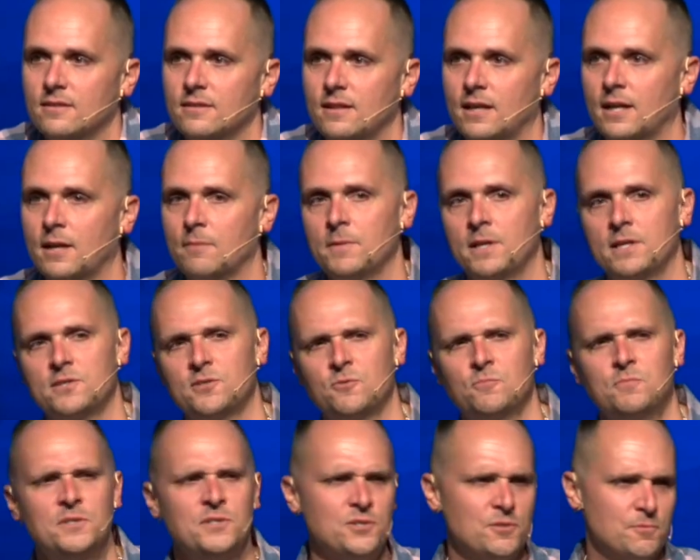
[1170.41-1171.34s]
Like I'm not so
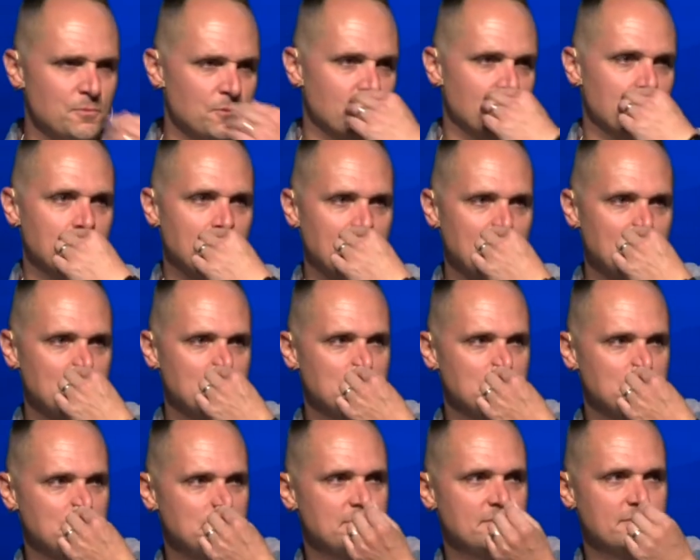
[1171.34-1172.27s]
miserable. I'm not
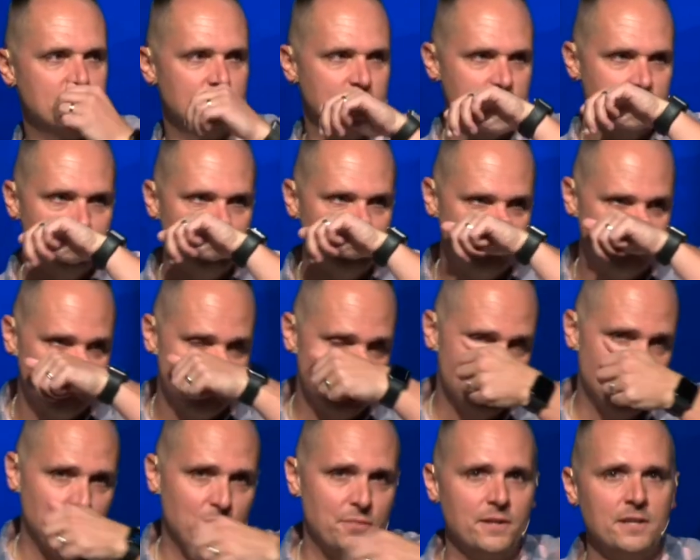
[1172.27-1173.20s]
I'm
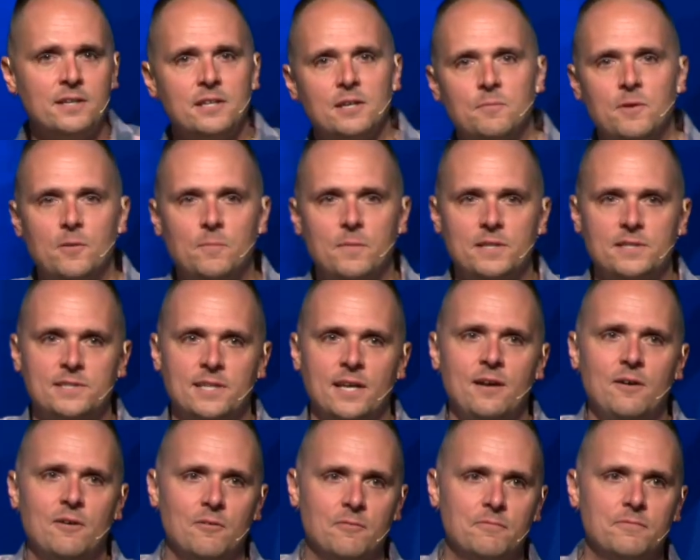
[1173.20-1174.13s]
not thinking about
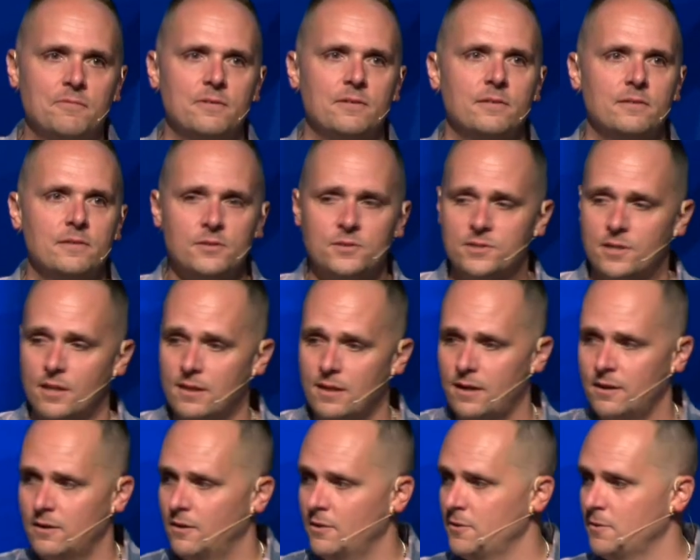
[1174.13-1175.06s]
myself. There's a
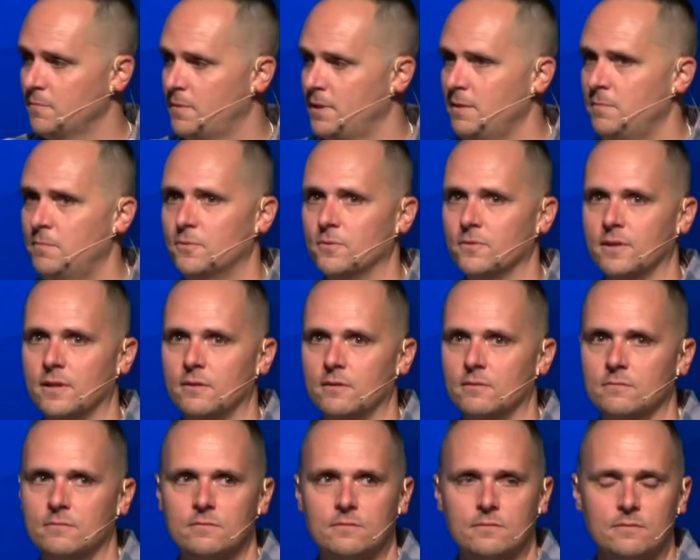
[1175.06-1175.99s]
lot of other people that
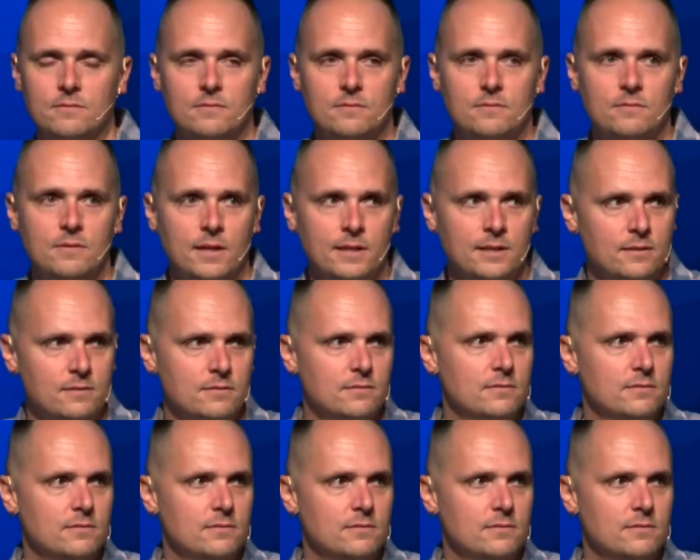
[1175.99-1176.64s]
are like